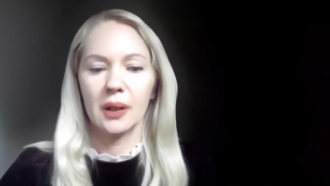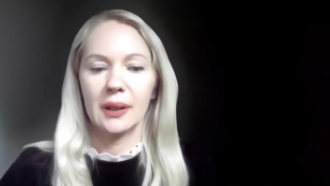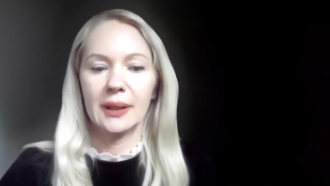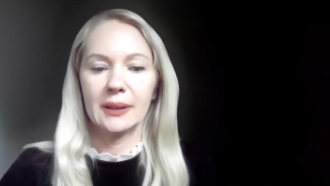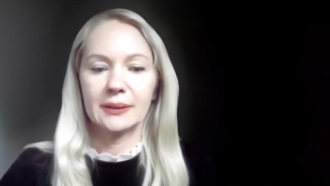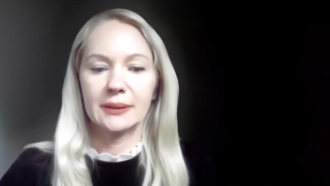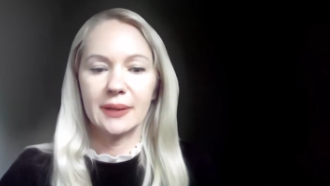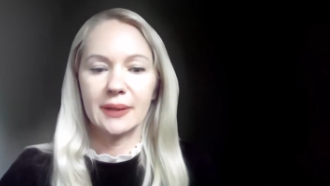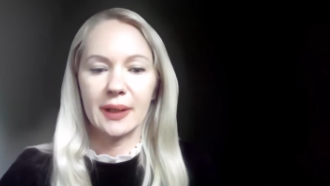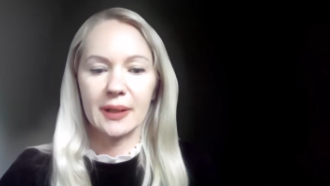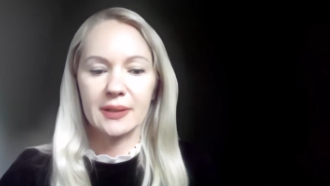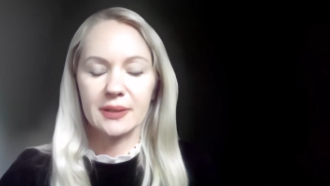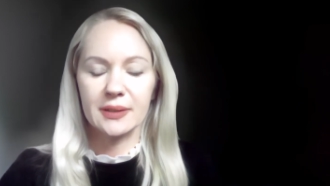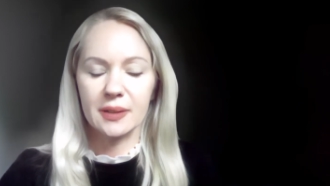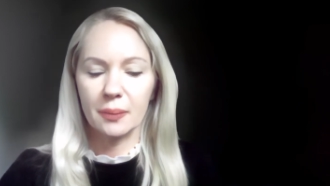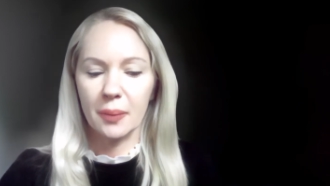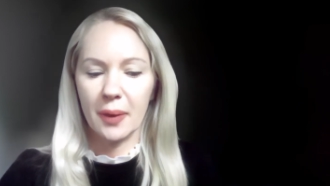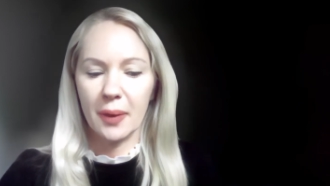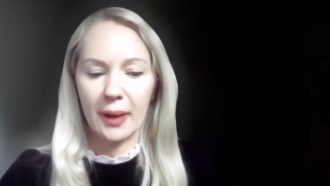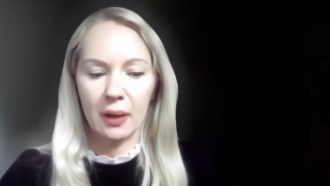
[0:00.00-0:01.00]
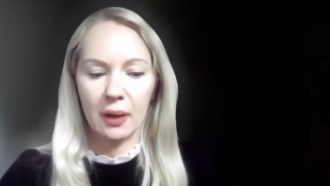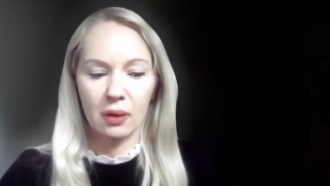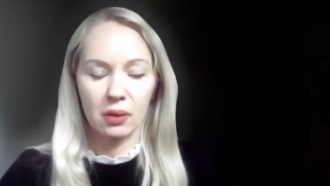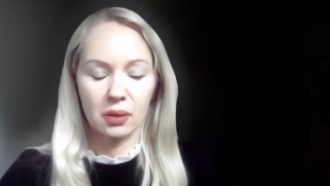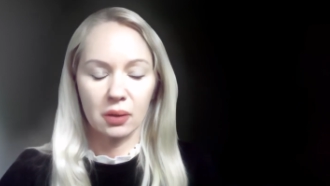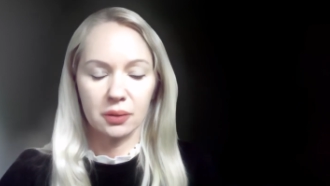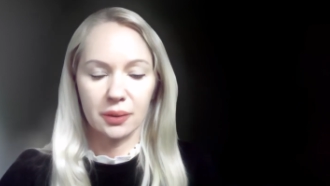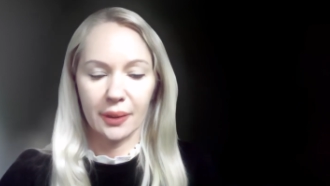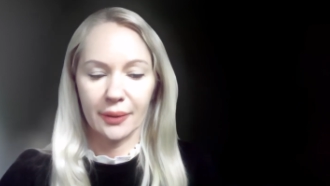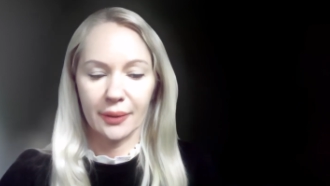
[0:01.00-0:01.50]
It takes
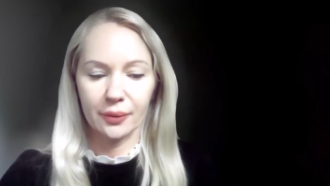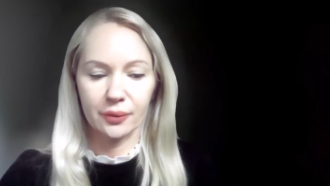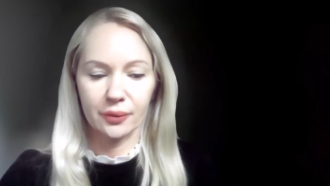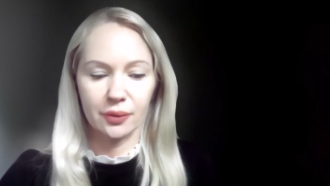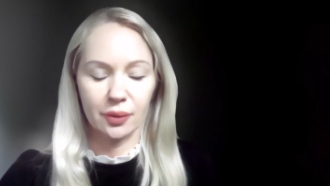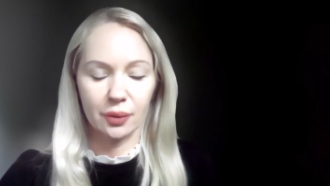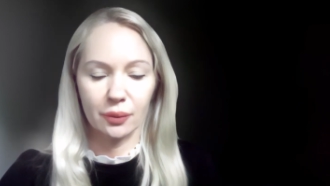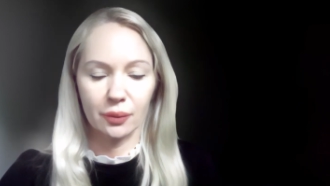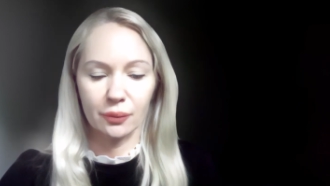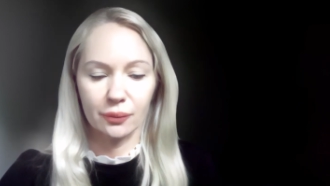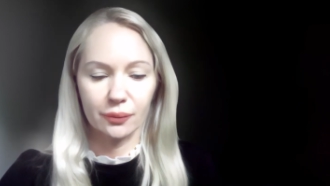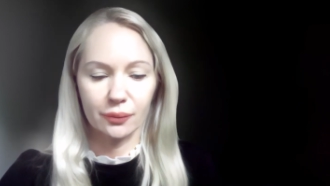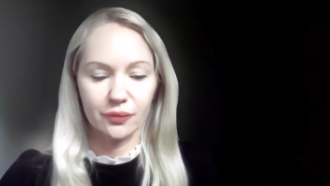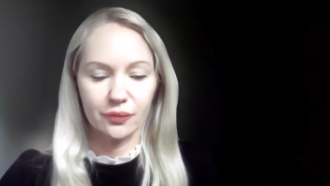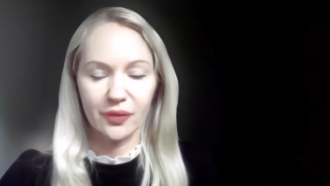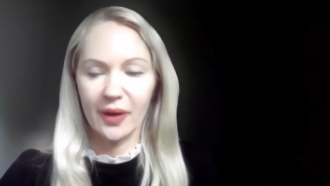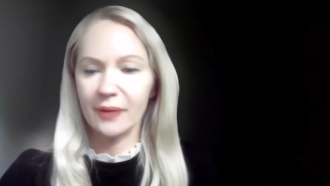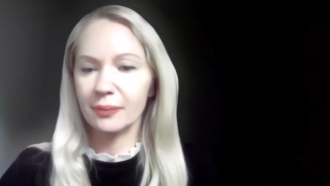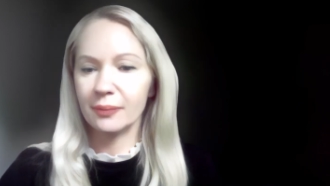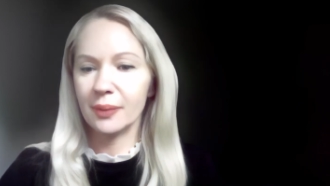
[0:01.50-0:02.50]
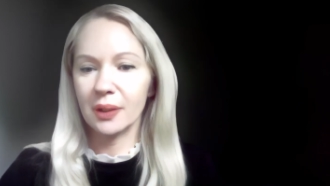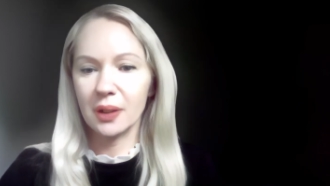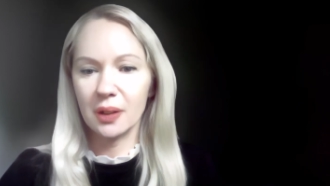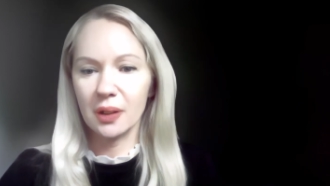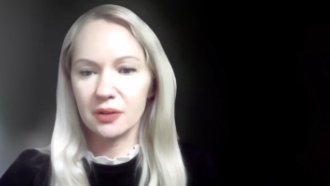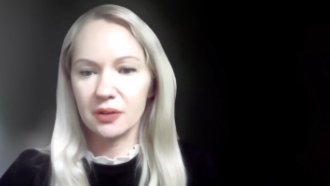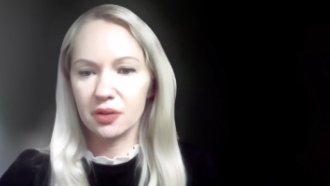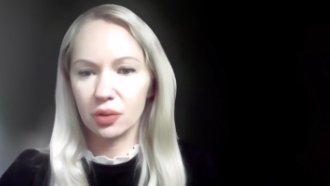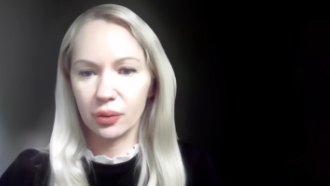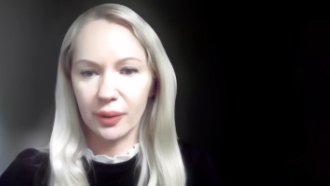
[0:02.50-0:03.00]
about, I don't know, five
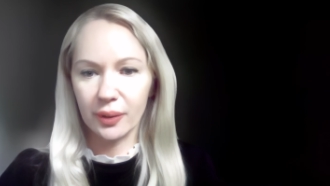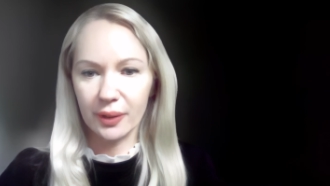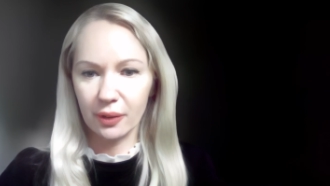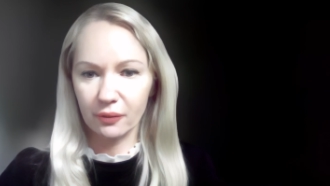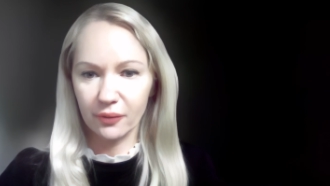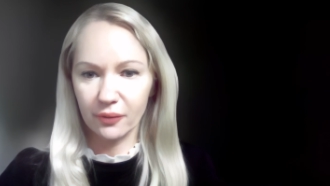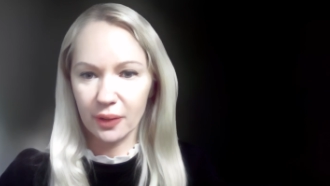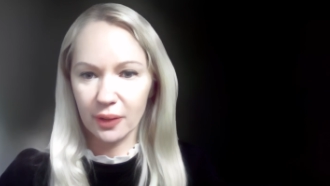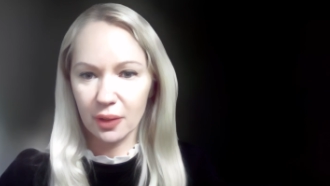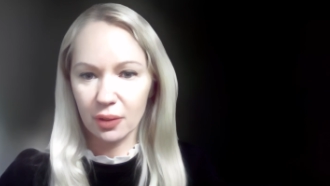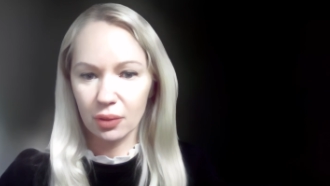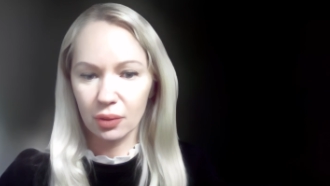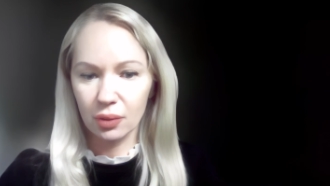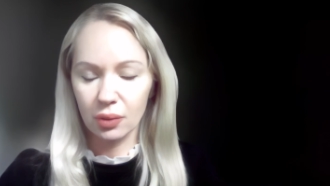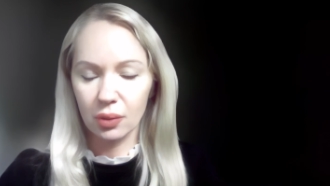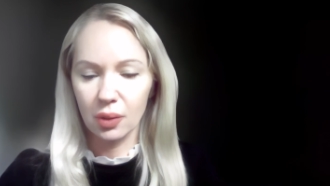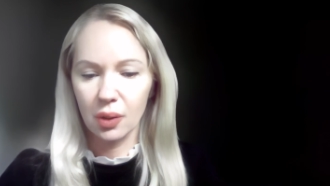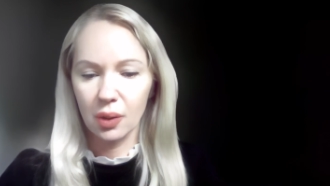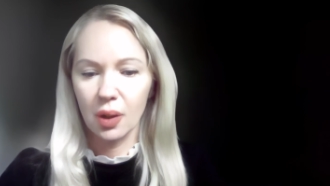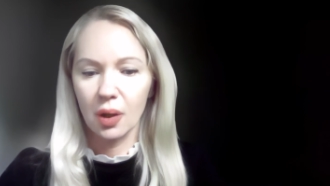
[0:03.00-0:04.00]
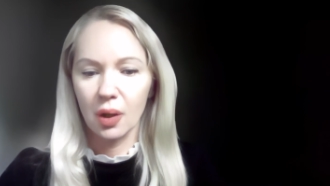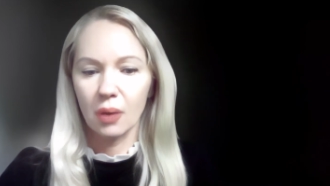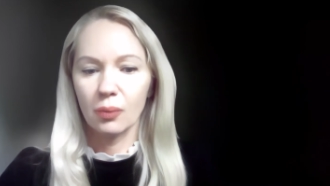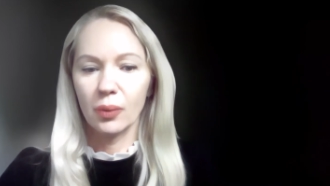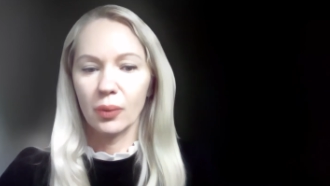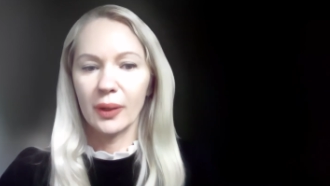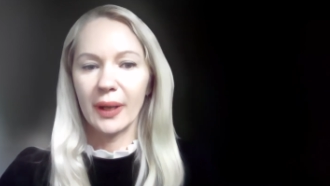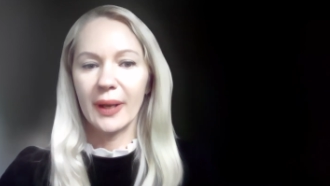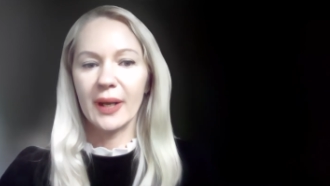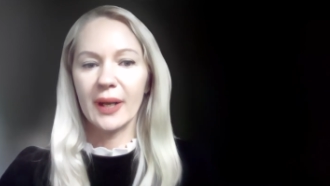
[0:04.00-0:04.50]
minutes to create a video.
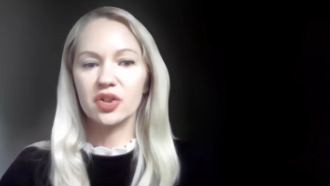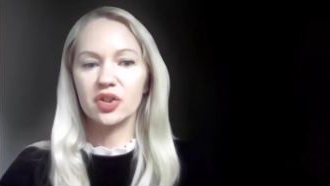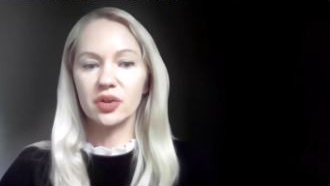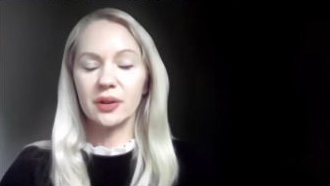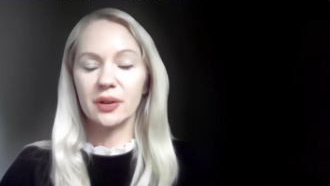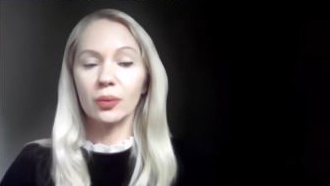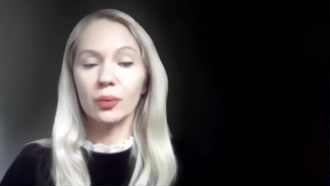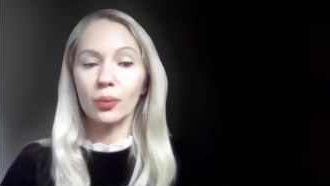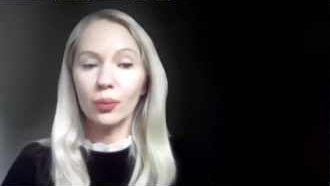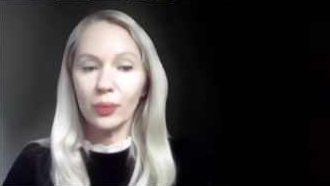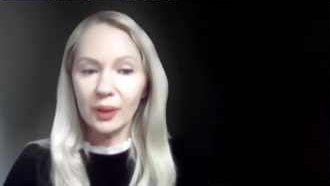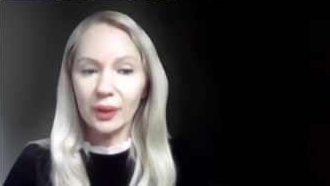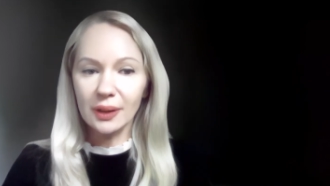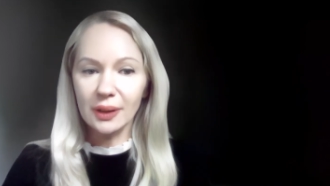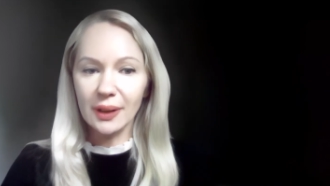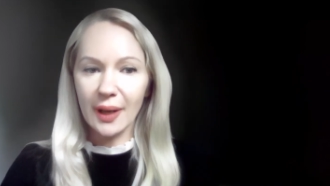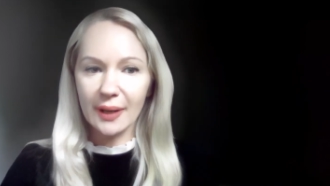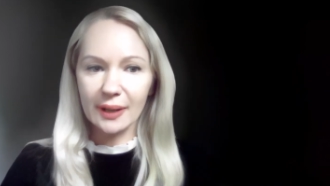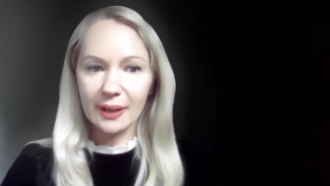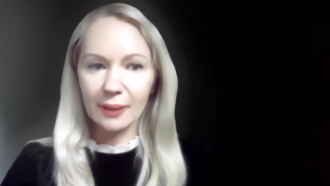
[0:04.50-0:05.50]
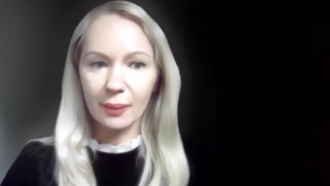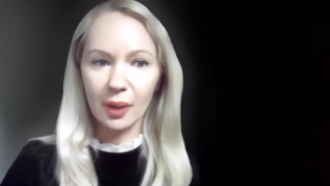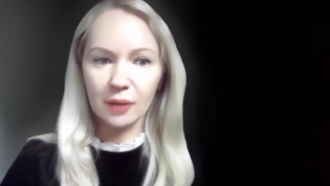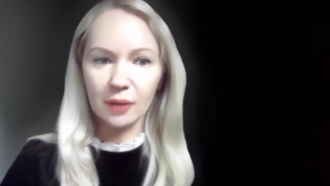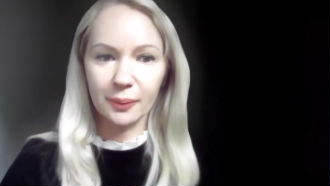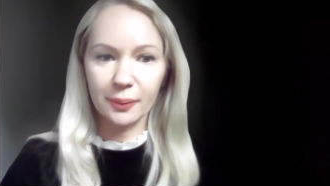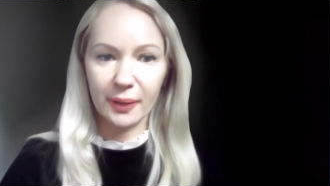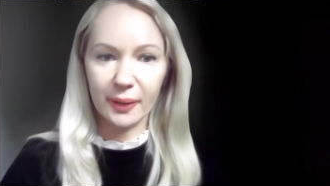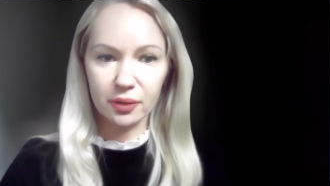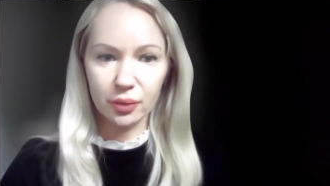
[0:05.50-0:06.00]
What I actually really like
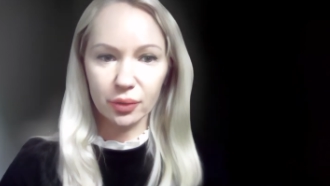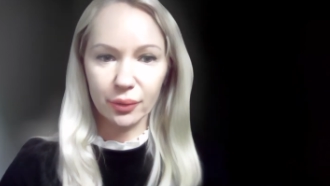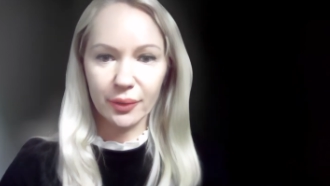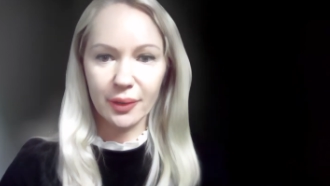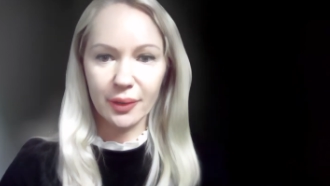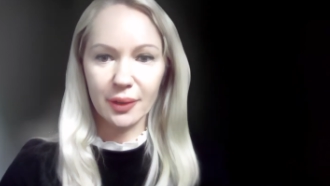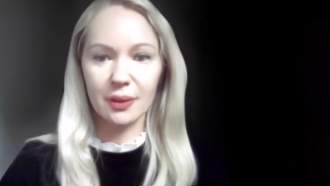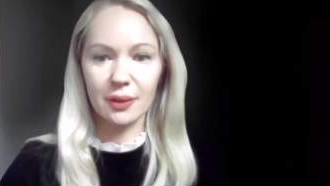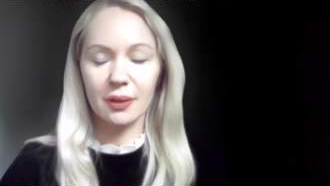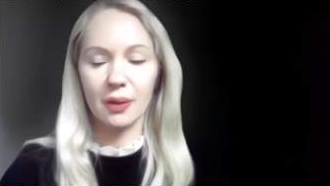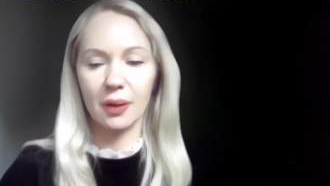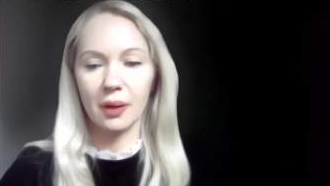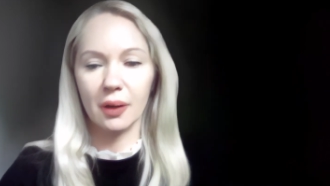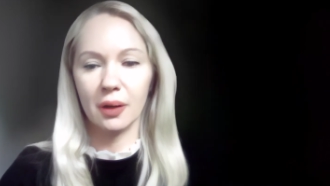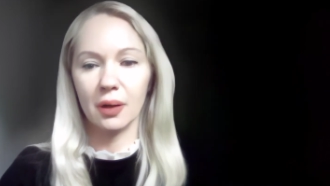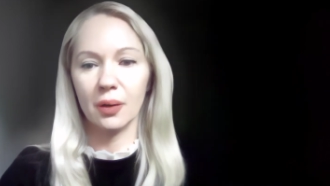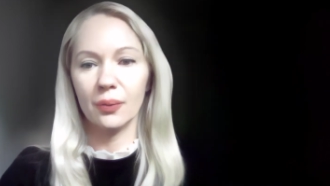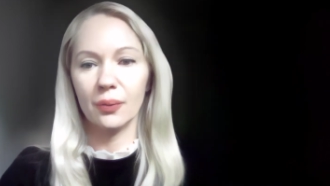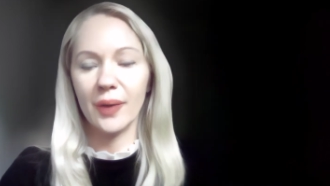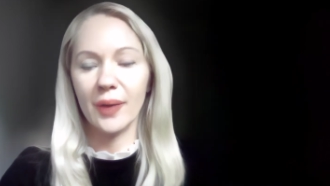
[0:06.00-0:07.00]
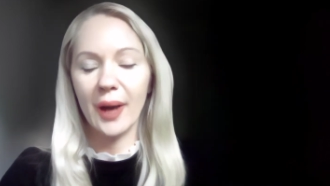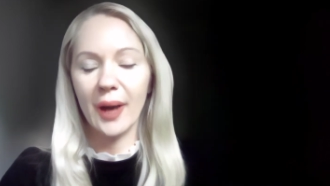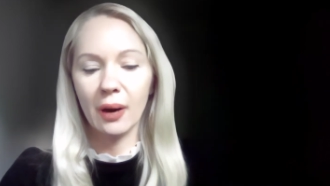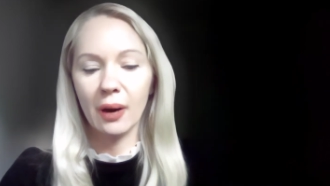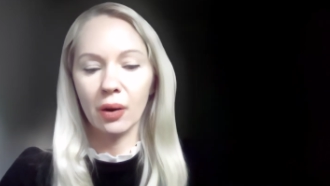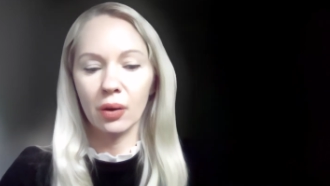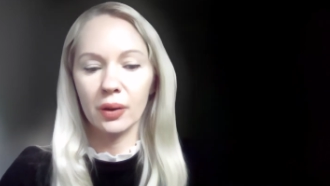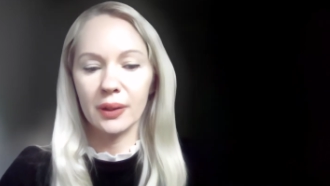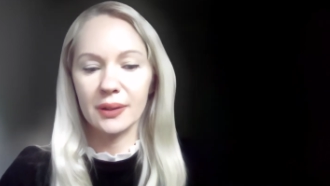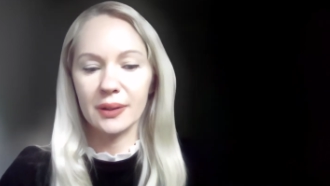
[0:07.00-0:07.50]
about Pictory uh,
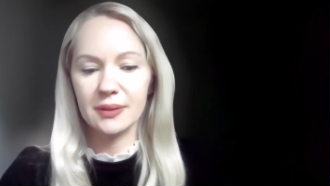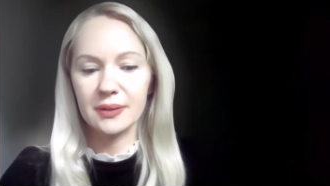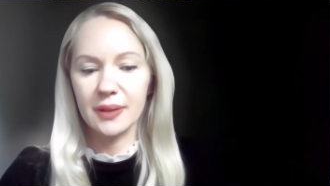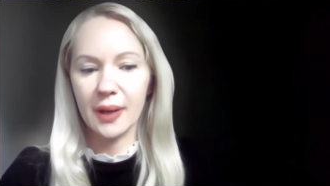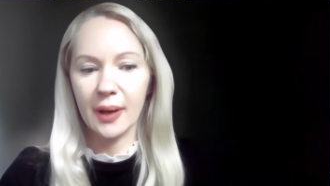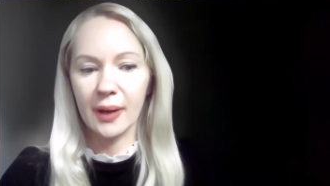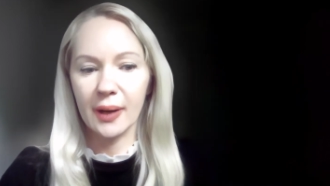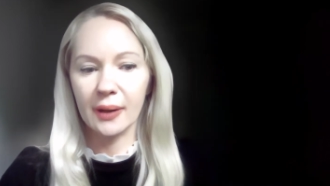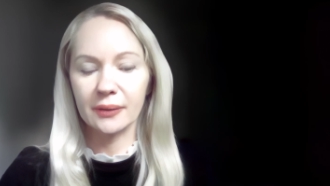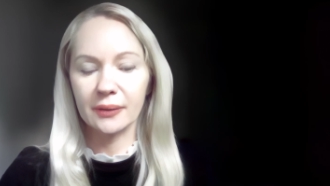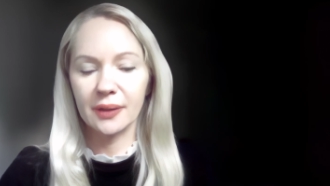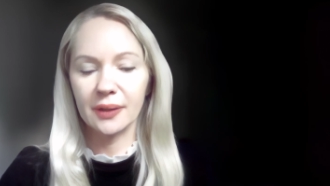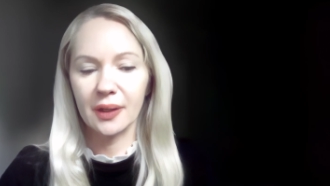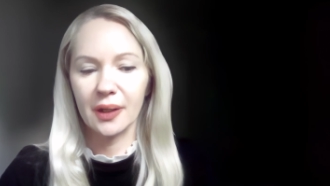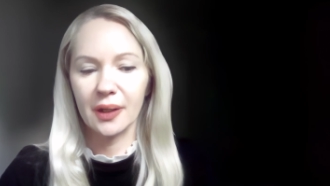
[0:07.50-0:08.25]
now is that